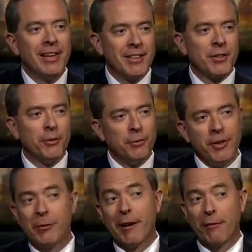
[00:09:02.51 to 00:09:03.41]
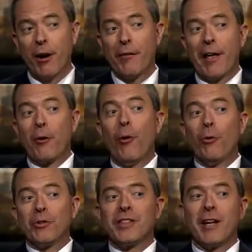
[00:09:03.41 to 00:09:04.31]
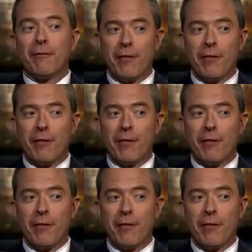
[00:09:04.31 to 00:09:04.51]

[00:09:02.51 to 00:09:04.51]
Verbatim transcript: So you'd have we all think. that whole set of